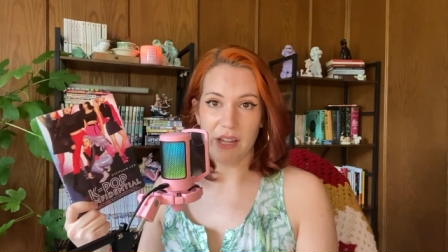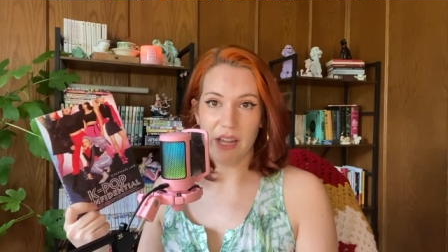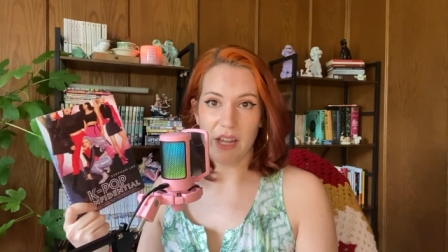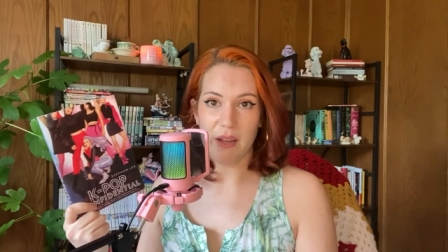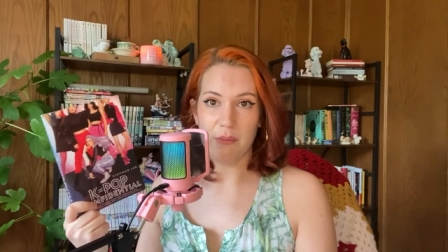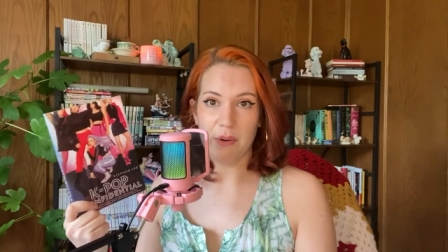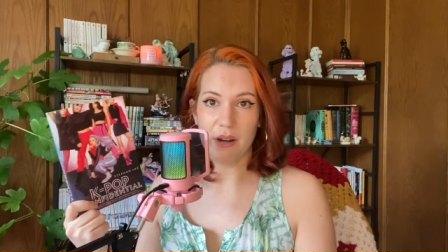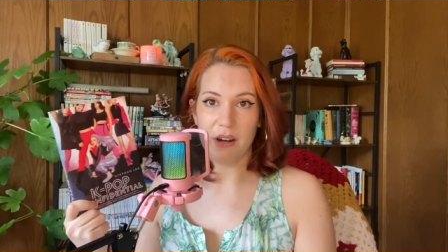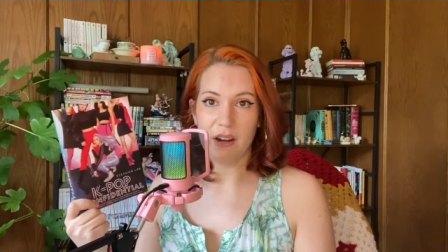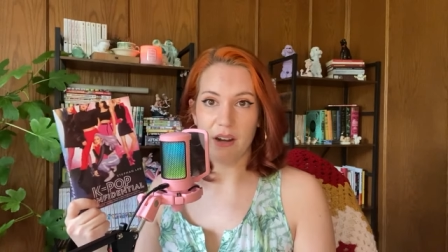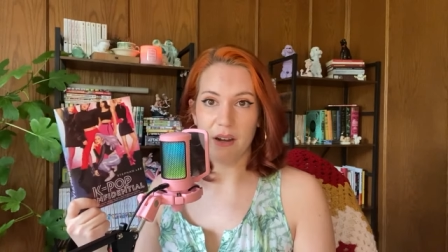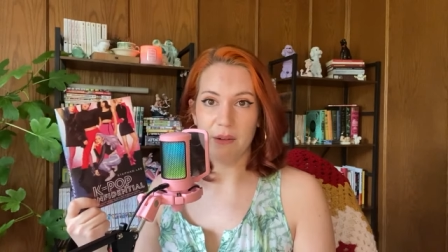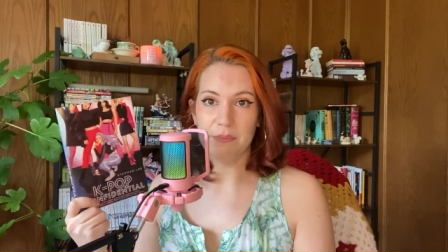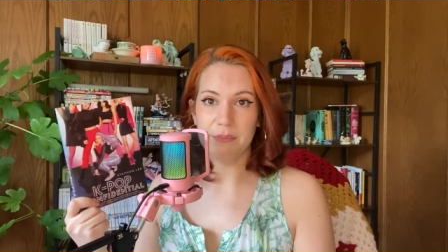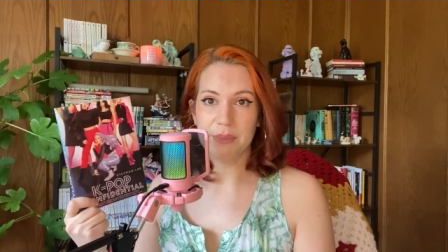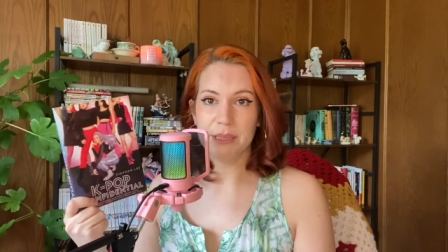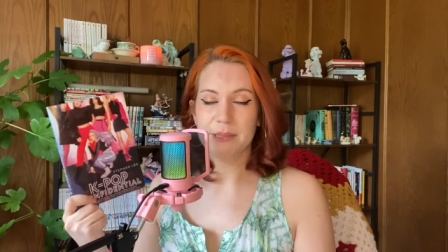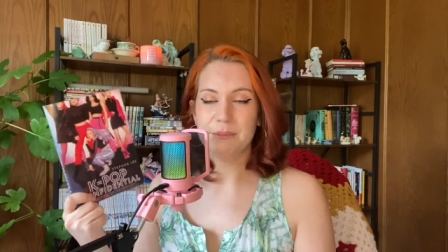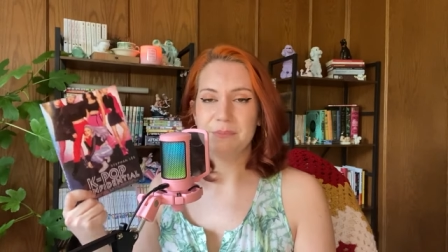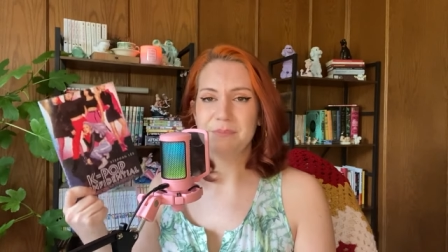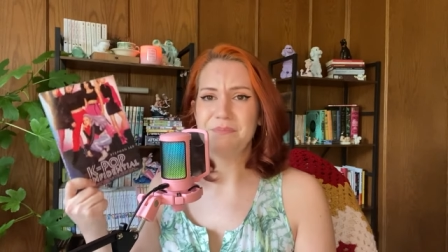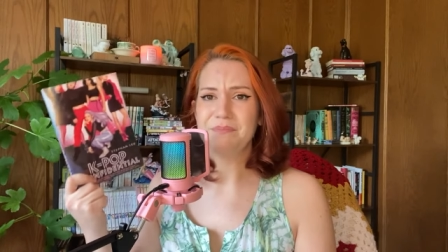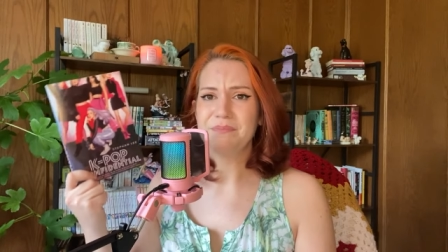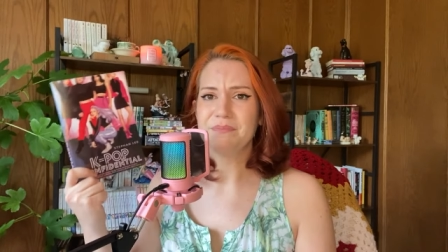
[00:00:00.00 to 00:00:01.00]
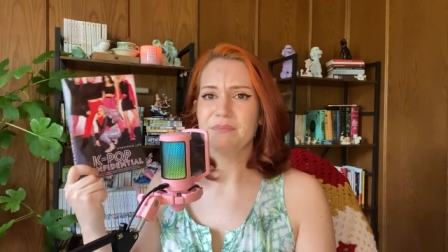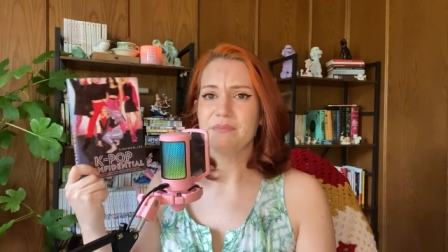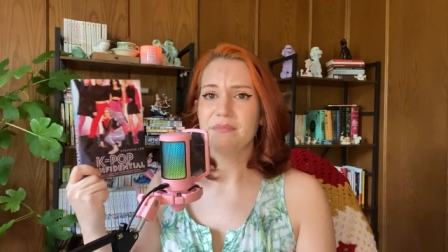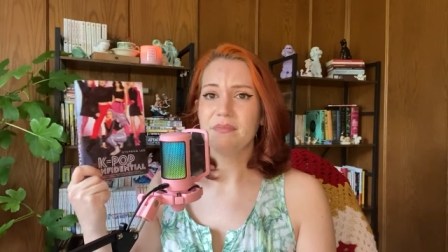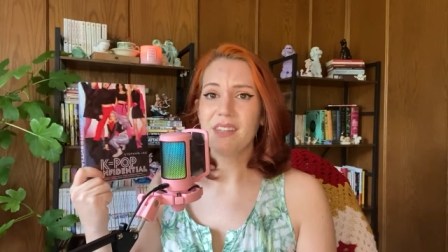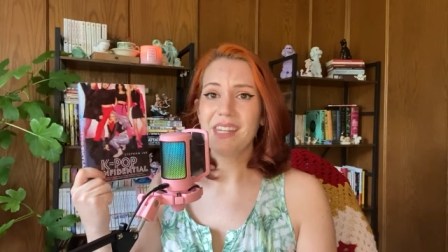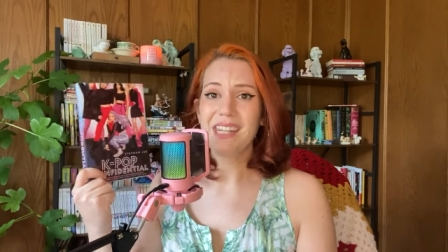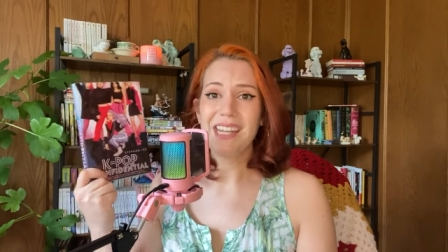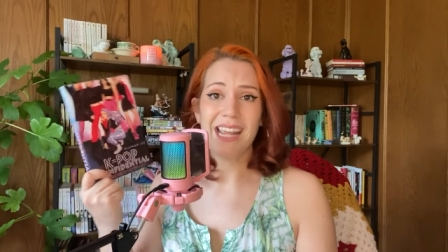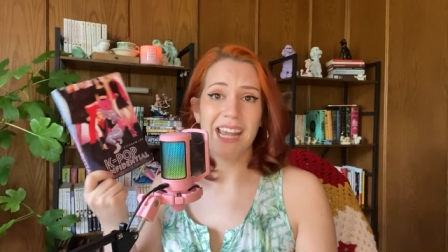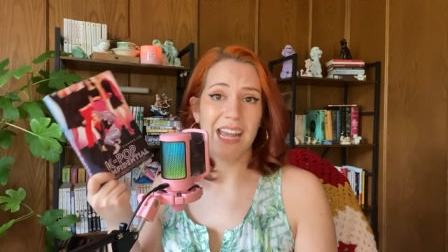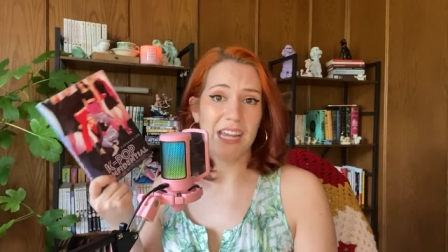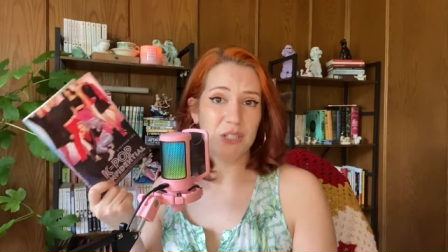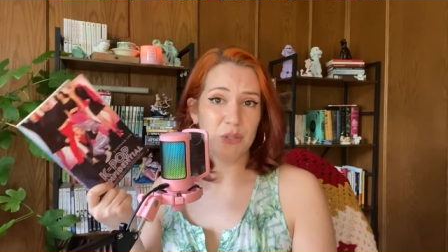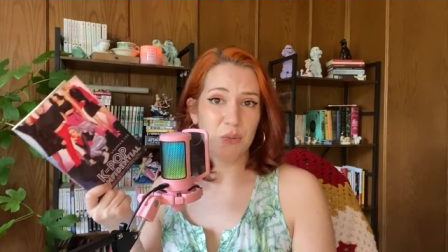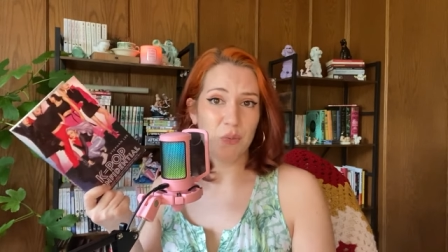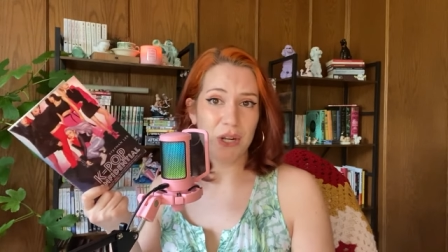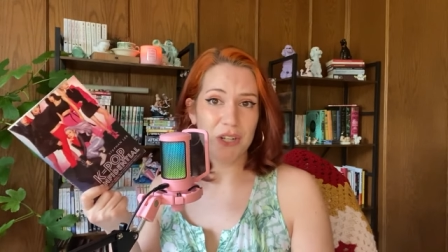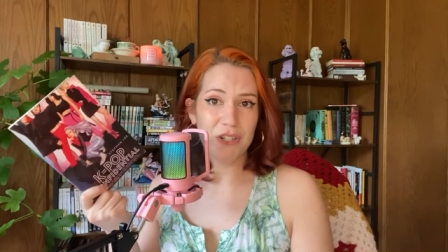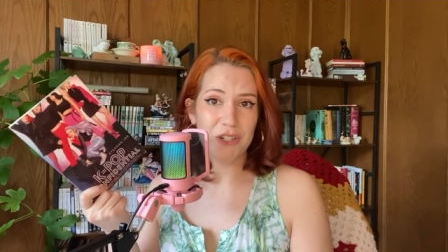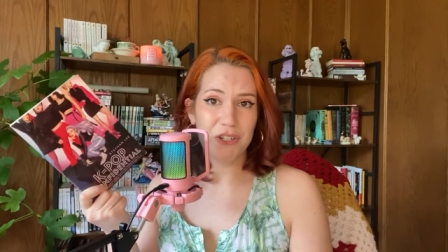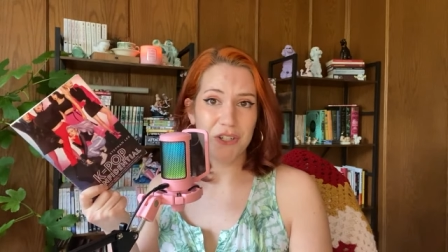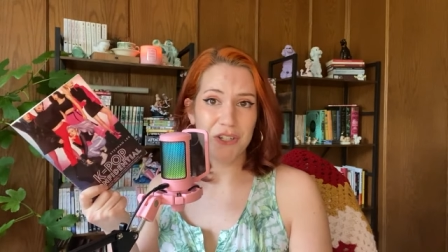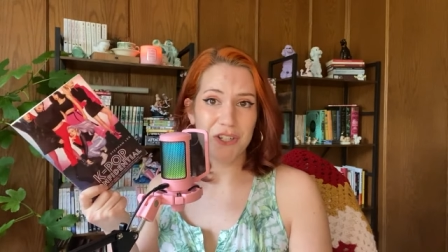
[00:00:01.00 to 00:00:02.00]
K-pop as a
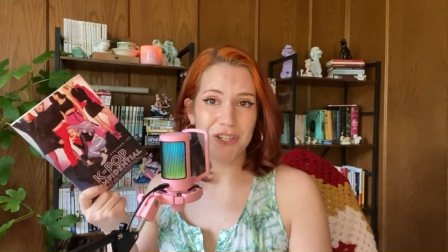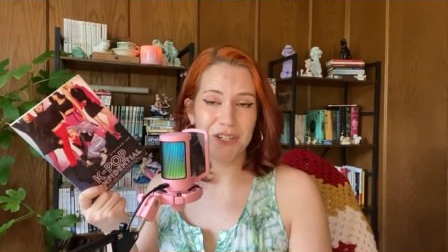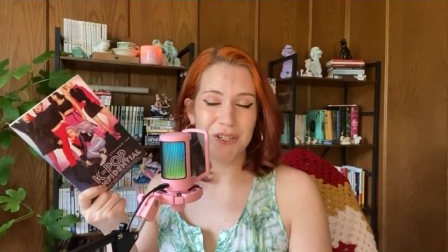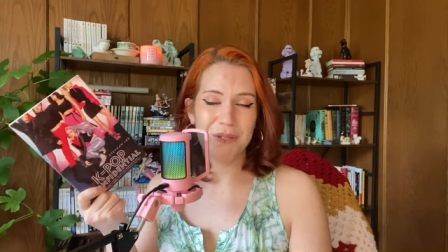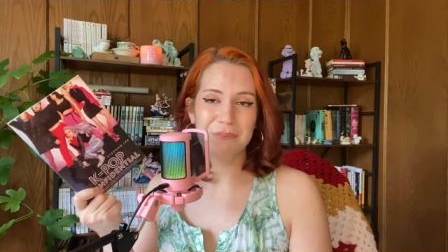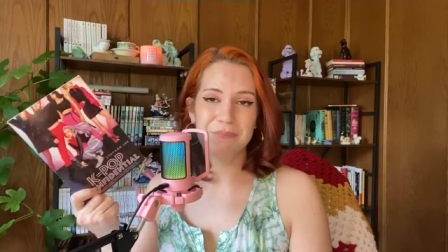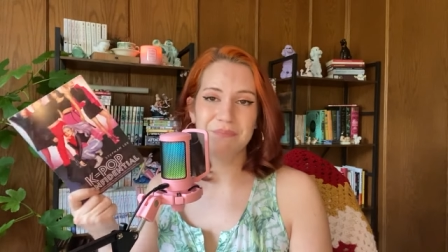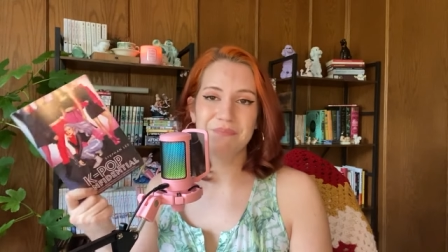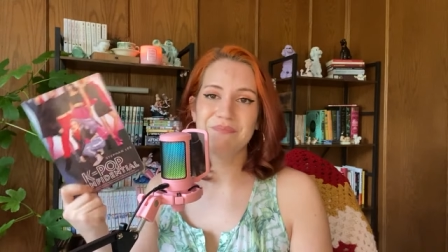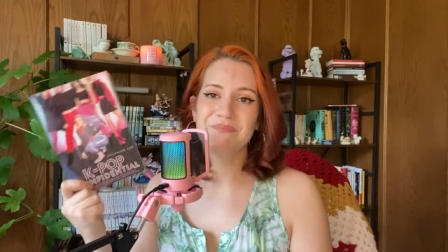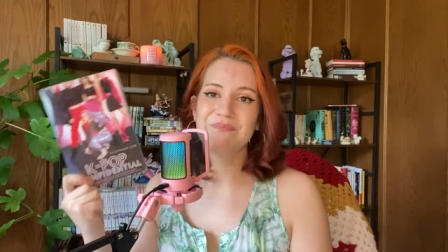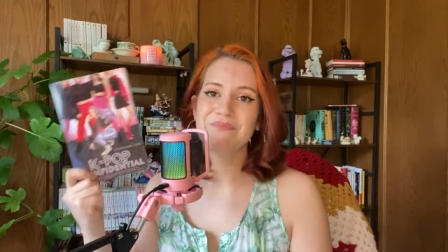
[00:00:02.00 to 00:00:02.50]
Westerner,